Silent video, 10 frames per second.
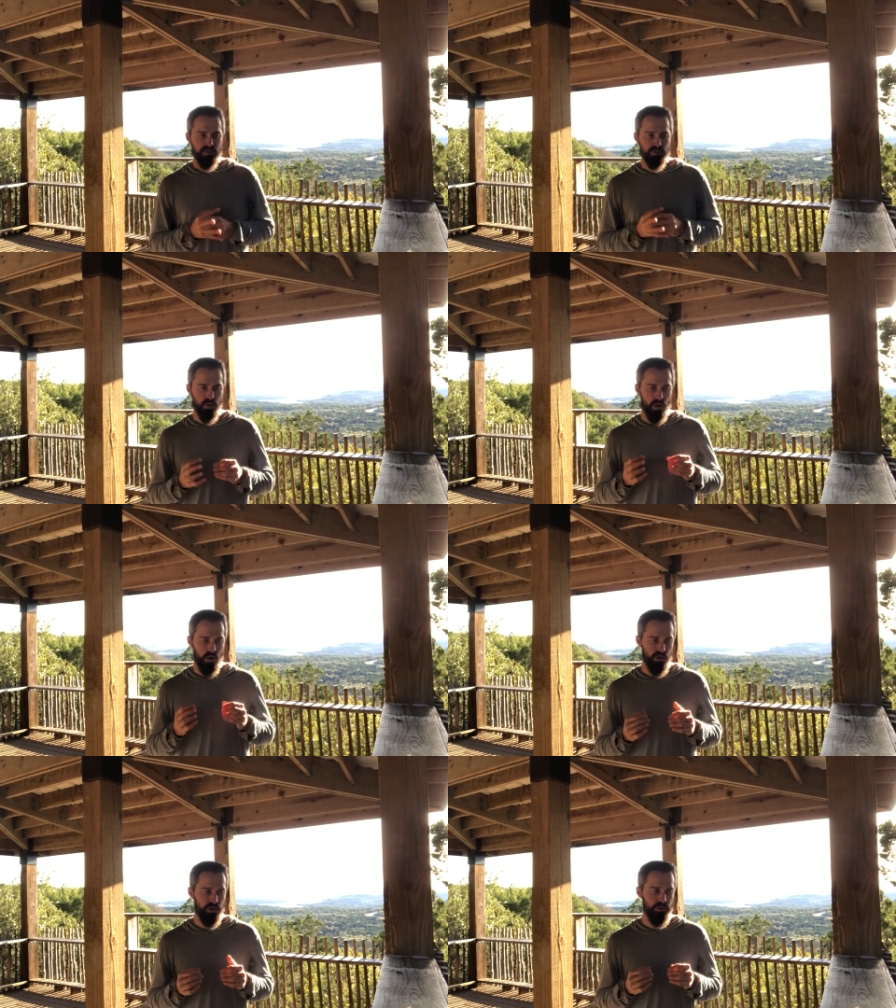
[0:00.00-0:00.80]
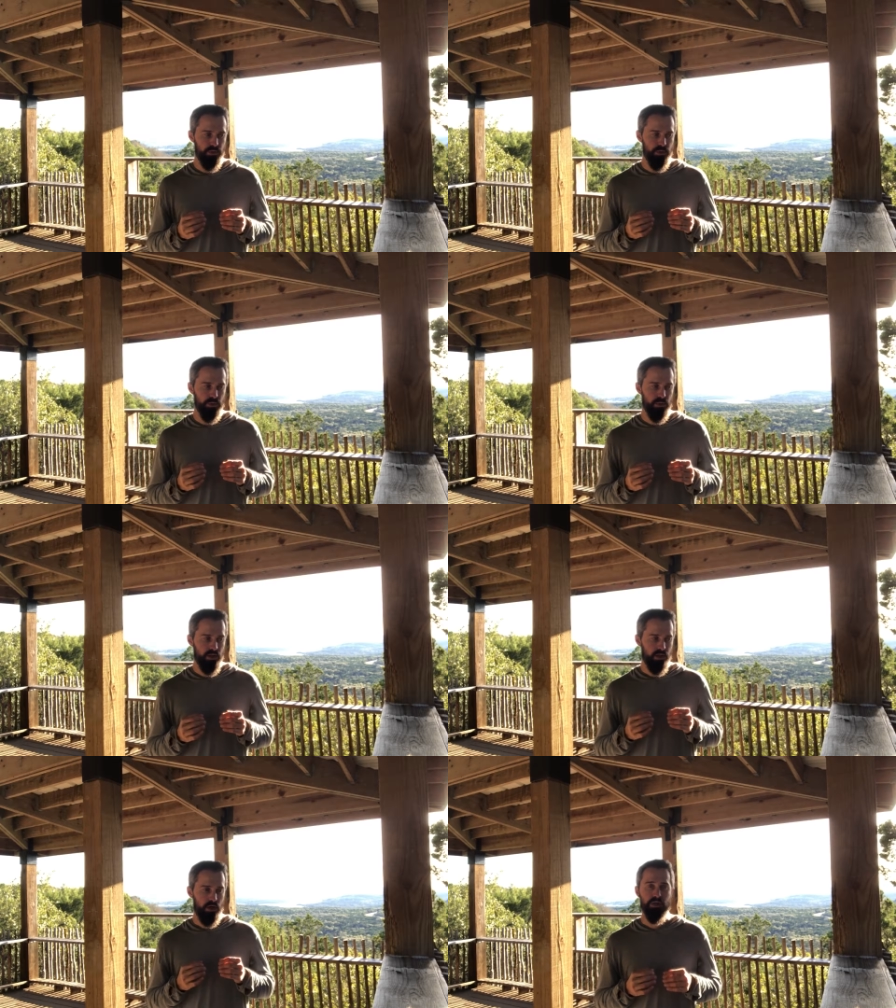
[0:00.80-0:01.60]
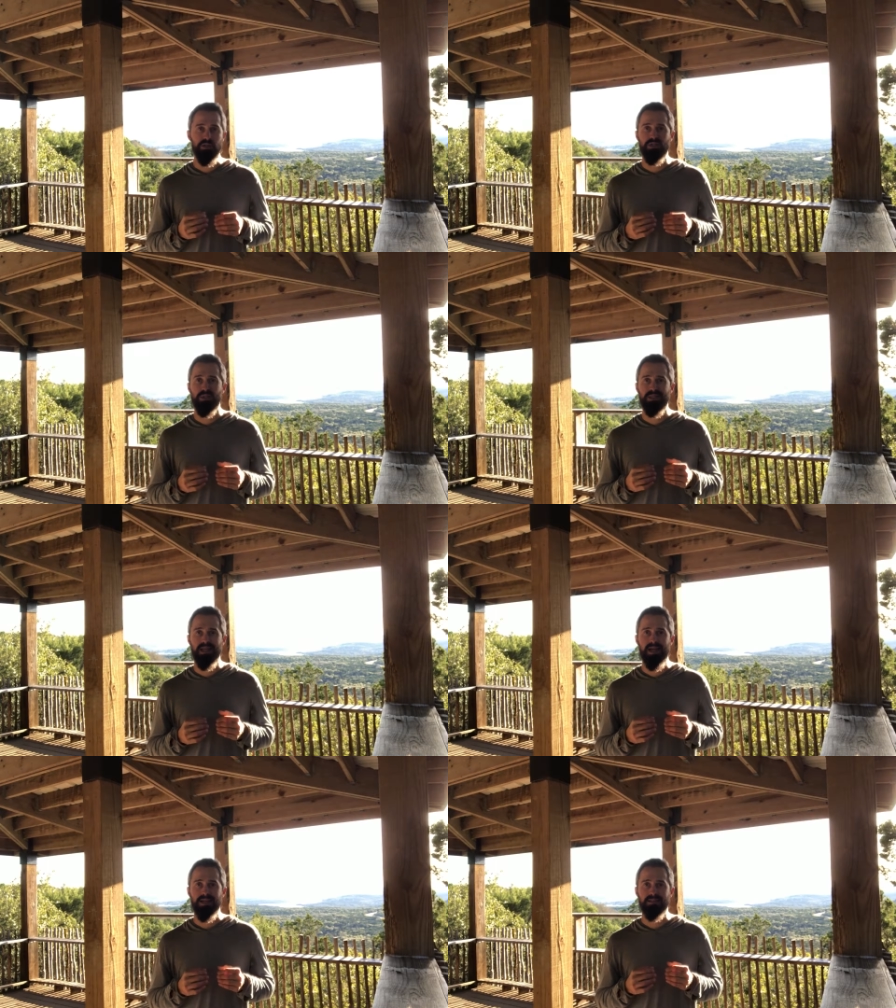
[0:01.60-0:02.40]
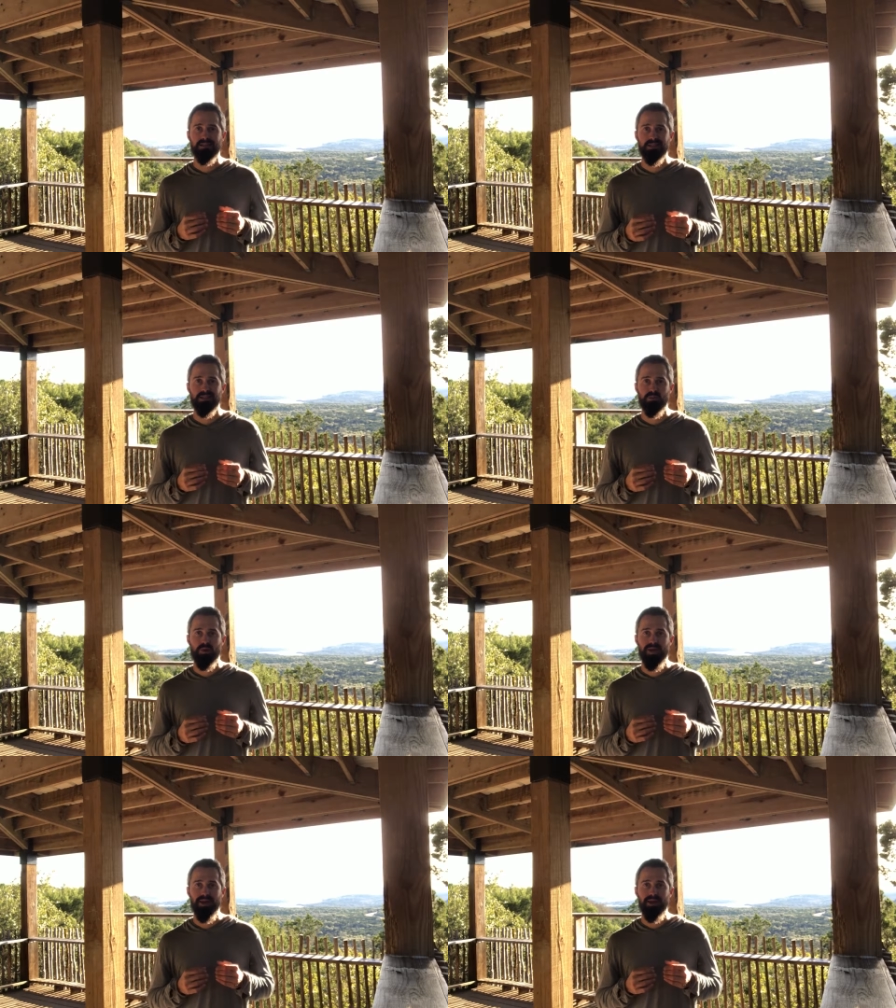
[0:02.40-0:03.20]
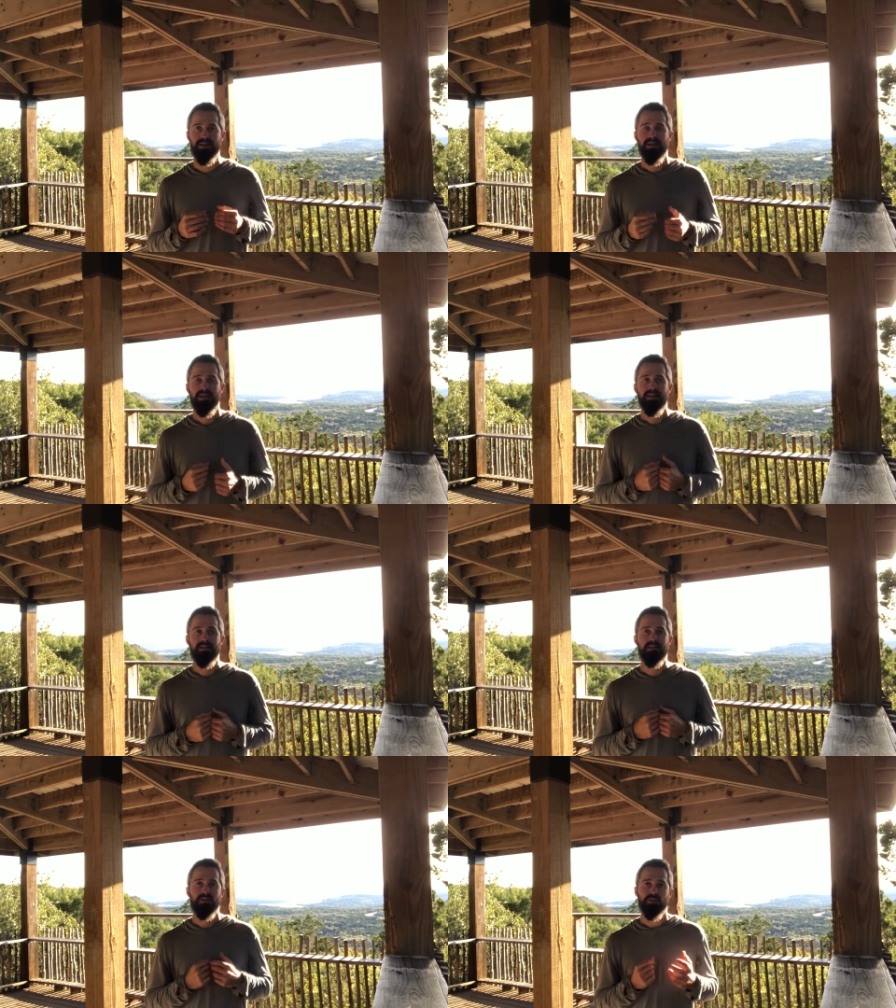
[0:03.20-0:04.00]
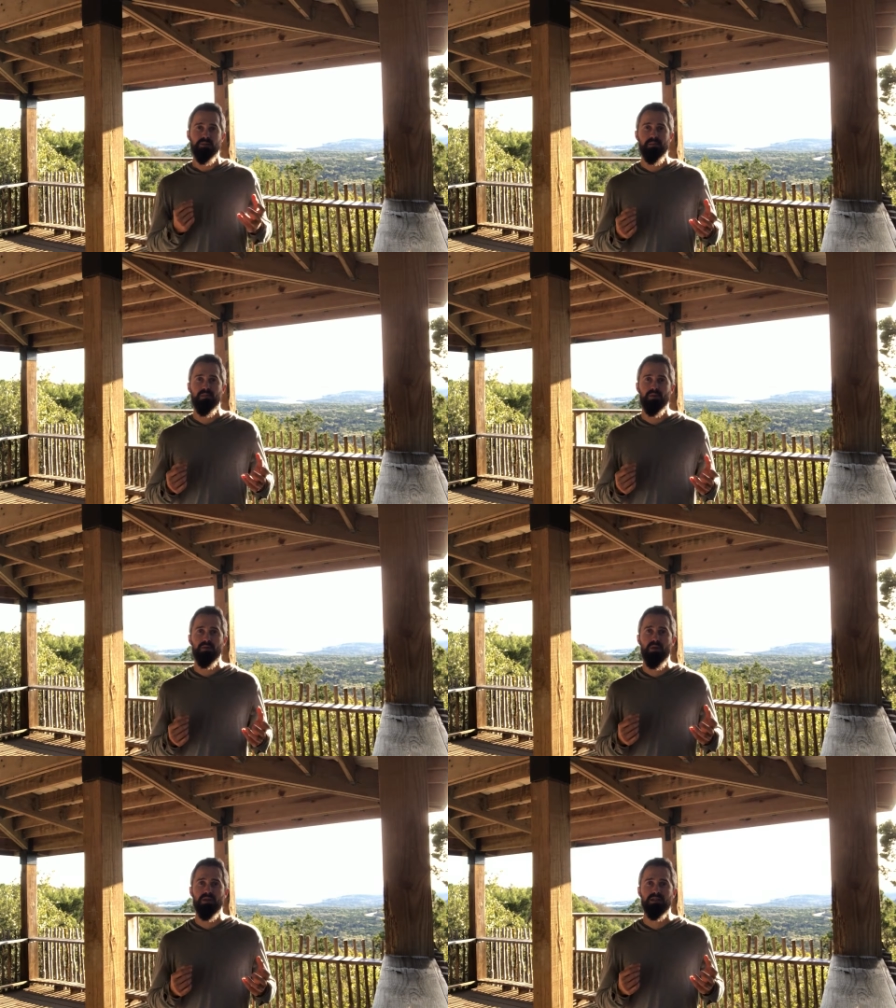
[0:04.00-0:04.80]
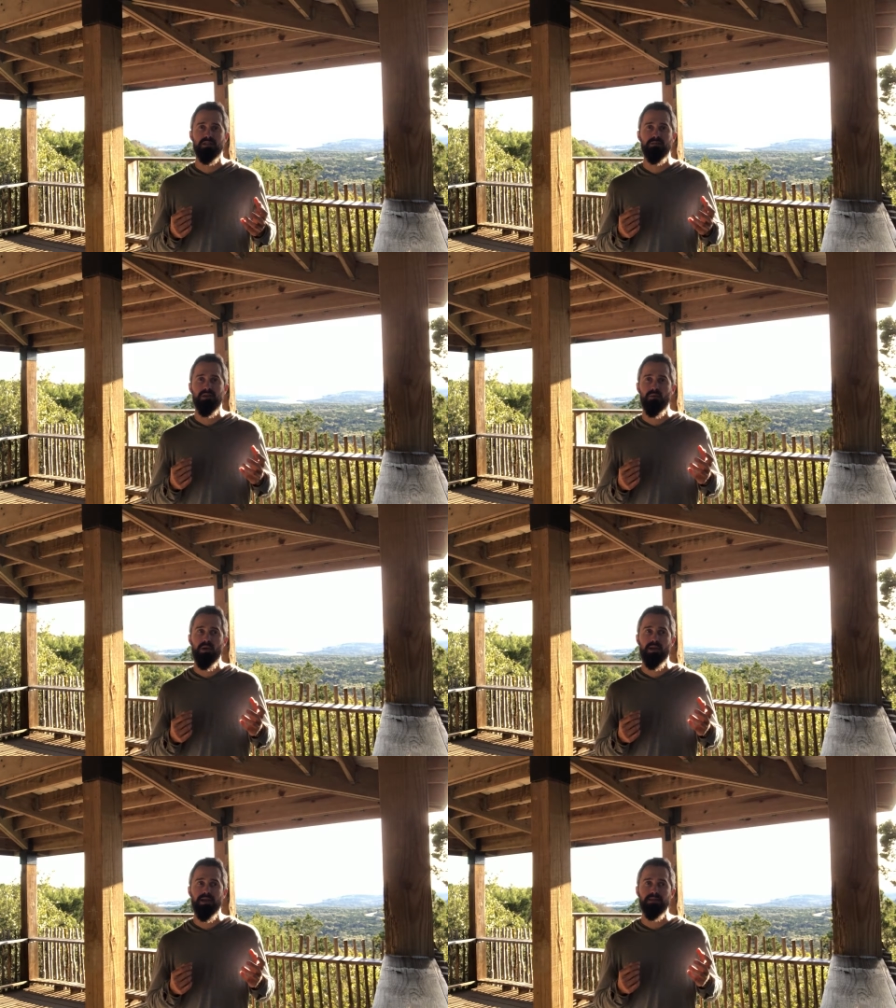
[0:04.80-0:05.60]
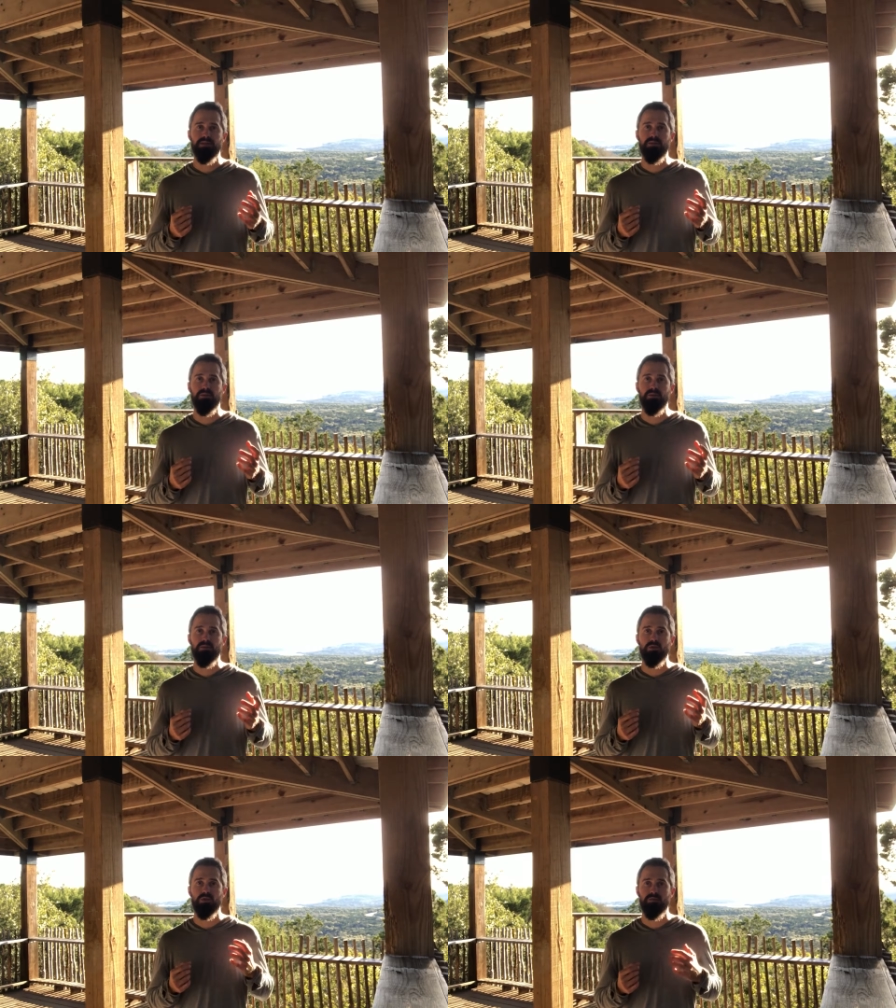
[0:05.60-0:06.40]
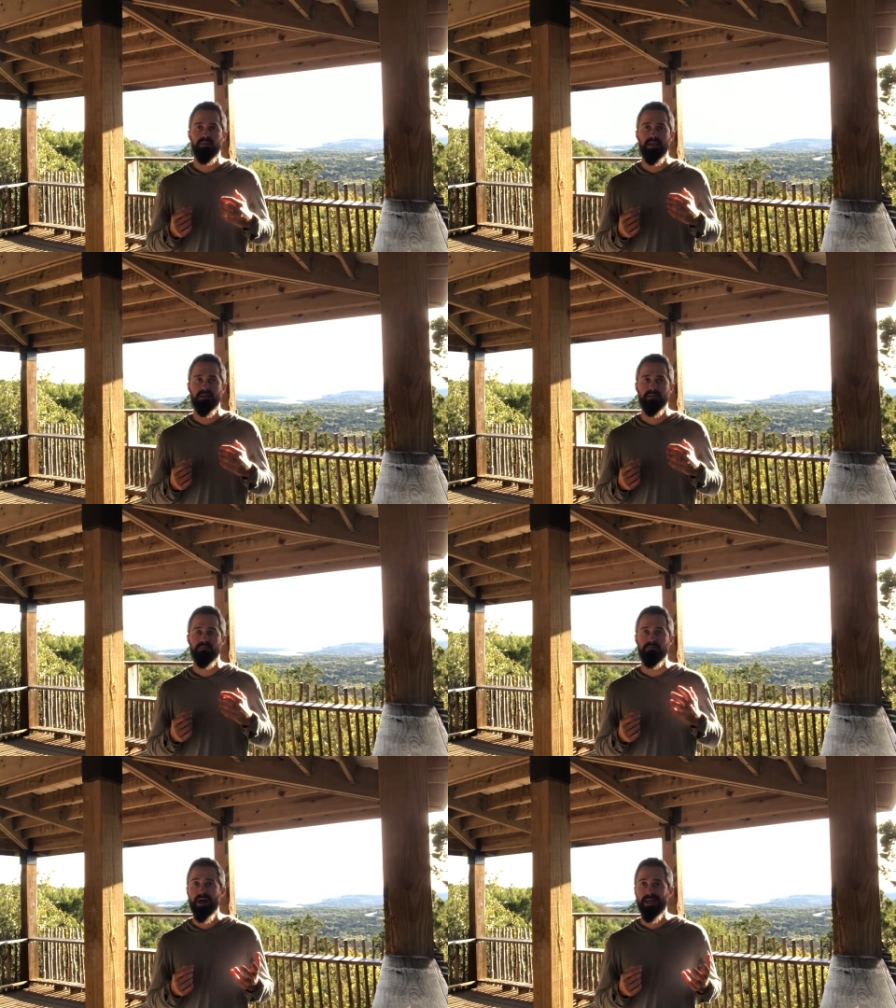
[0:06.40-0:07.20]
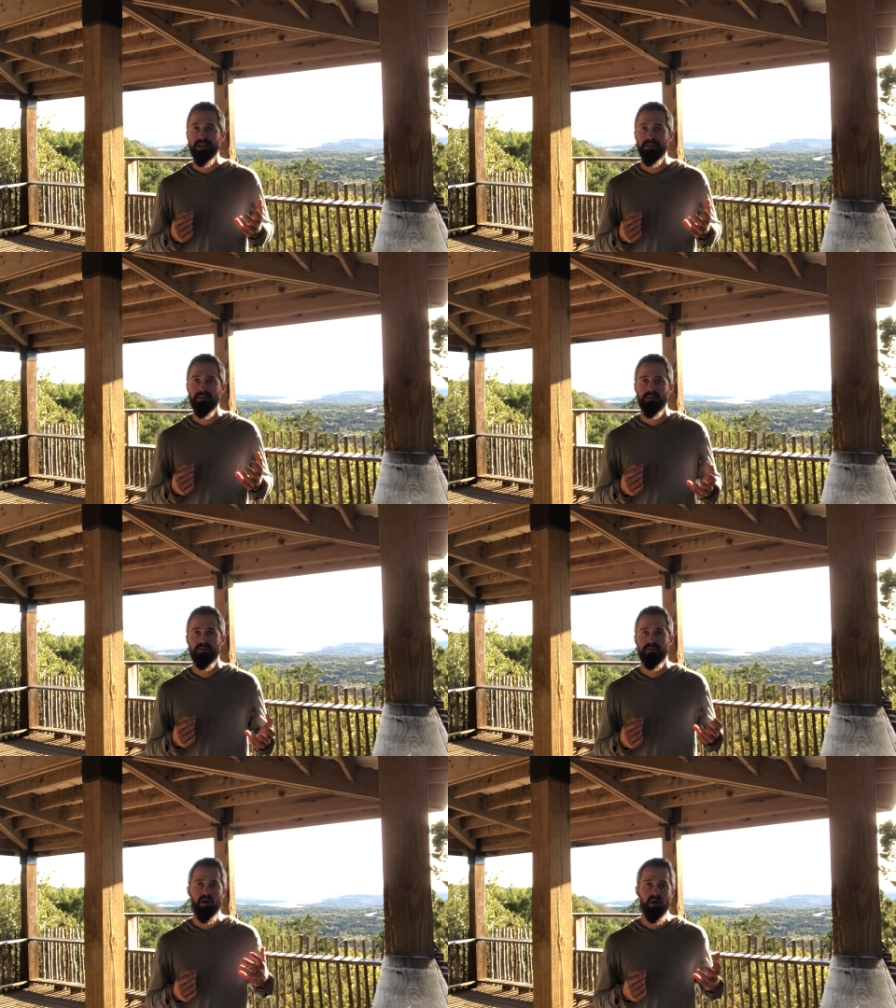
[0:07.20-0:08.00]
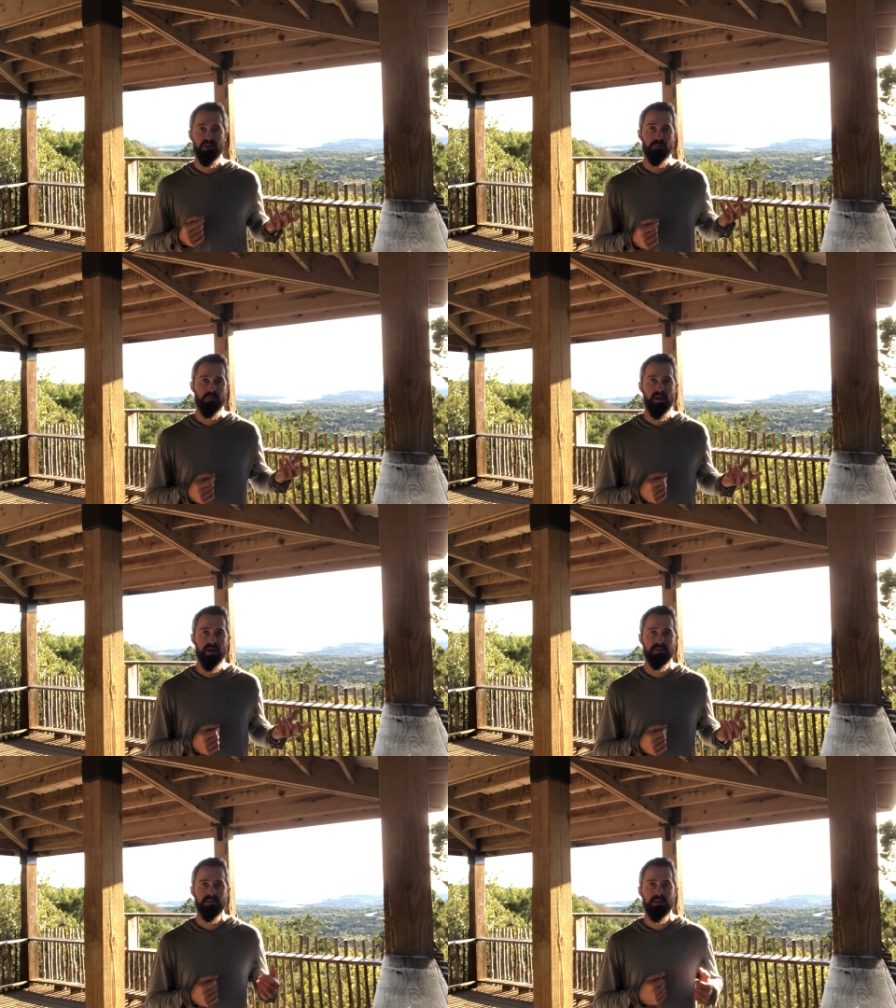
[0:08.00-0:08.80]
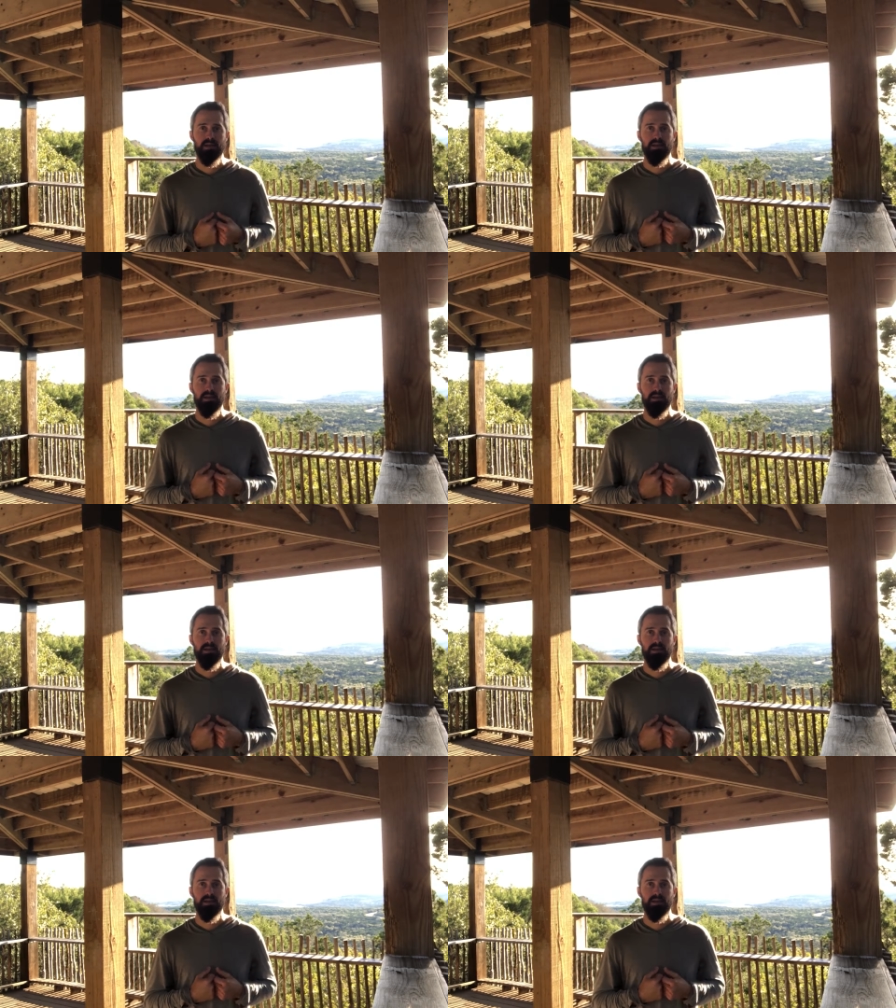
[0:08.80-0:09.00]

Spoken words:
So are you doing that in such a way that those people are going to be willing to spend money on your product?